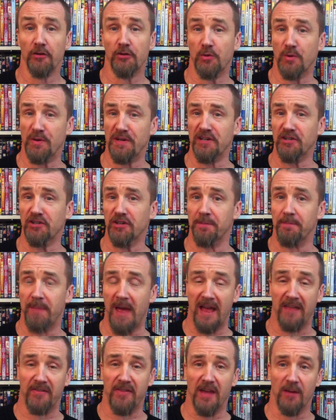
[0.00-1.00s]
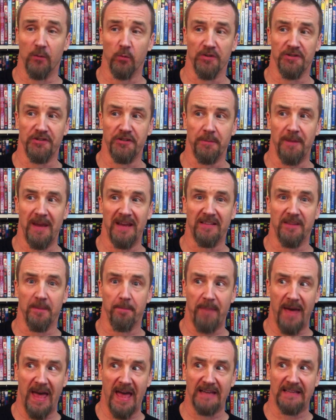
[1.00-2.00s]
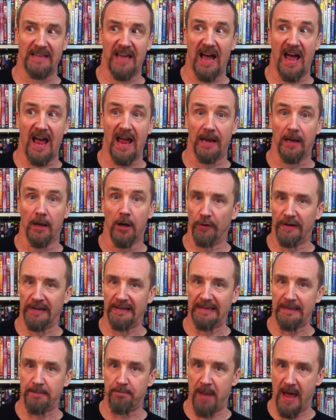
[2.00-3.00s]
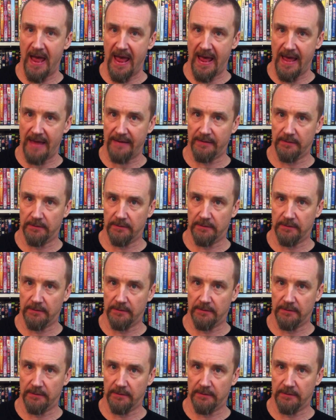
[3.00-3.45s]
tradition back then was to make the bad guy really bad.